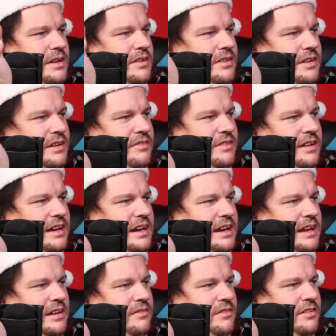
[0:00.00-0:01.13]
can't even get it
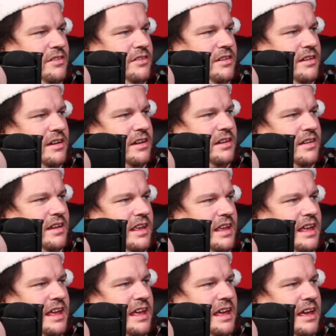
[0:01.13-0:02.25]
in.
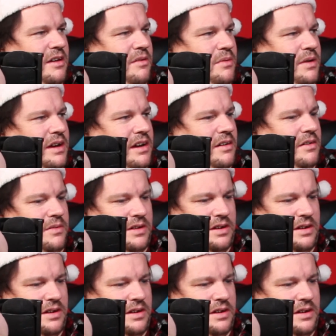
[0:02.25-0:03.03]
There we go.